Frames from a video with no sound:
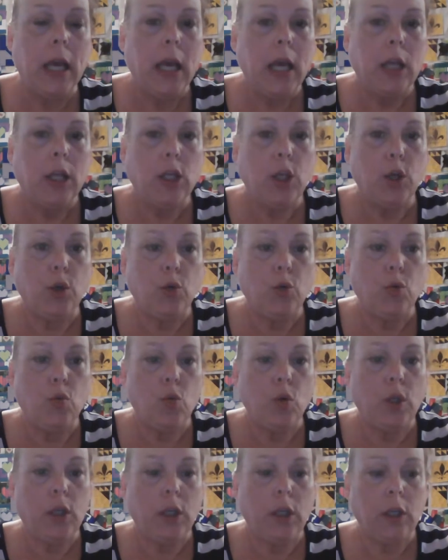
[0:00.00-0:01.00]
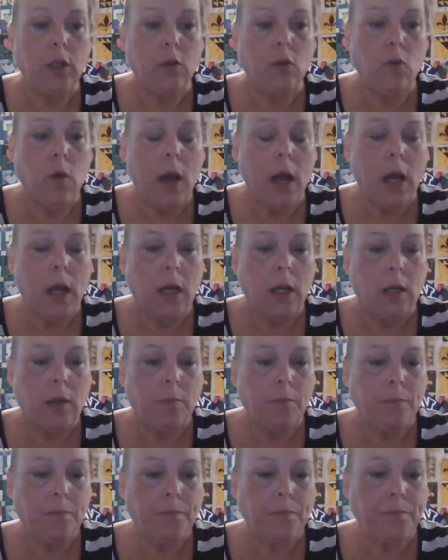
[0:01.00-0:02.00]
you
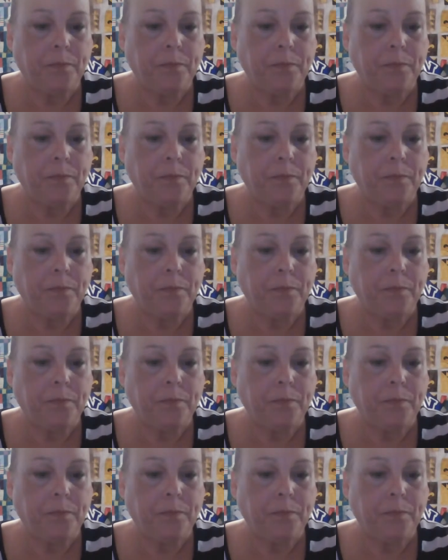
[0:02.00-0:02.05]
put